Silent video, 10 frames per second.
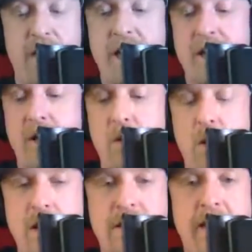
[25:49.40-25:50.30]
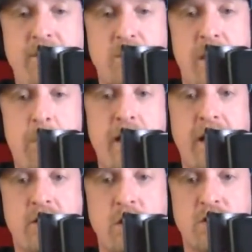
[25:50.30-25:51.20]
And then, David, was it Monday
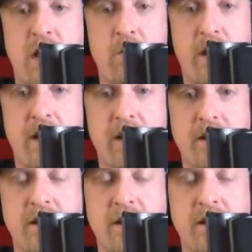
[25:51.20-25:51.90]
or Tuesday when it hit?